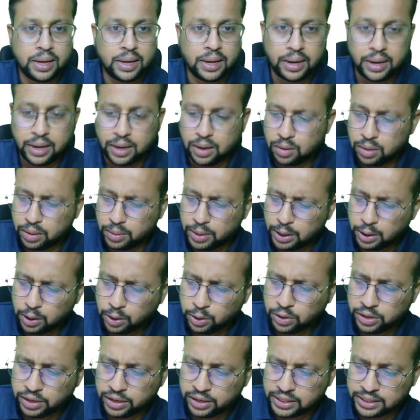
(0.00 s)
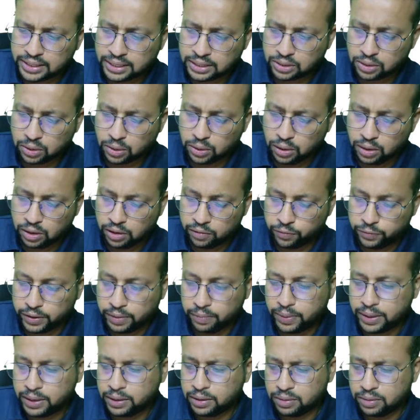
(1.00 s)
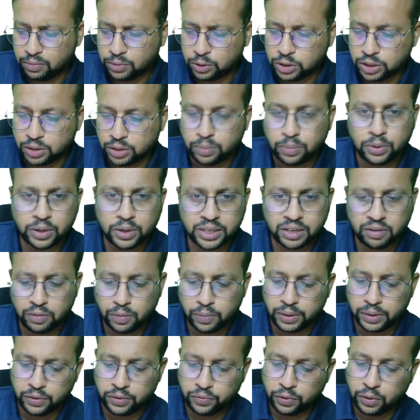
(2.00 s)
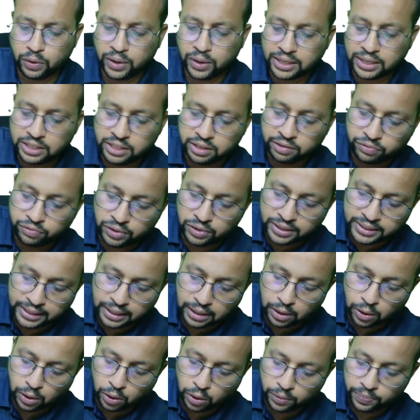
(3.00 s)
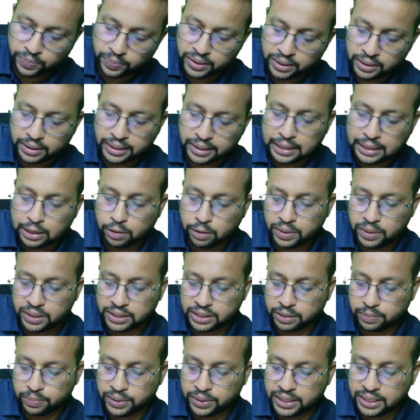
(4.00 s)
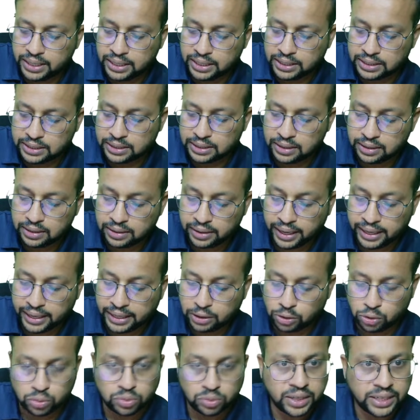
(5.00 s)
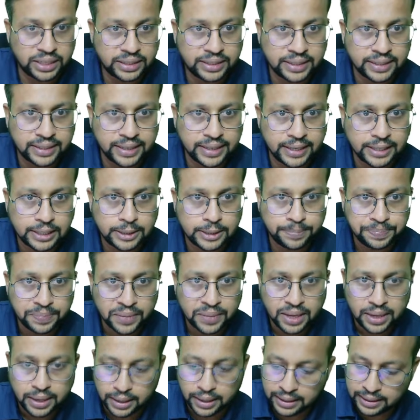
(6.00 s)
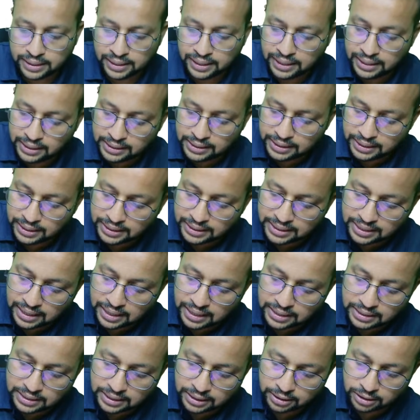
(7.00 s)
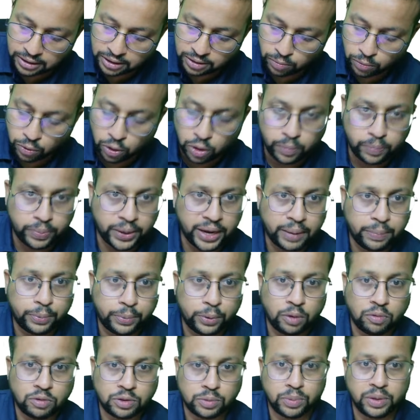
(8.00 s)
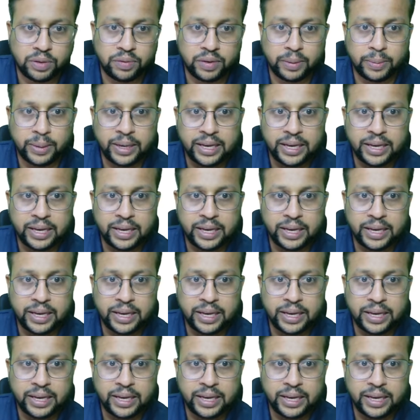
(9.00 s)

Now, I'm not going to discuss all of them, but most important will be if you look at syphilis alone, the incubation period is 9 to 90 days. It initially starts as a small papule, which may be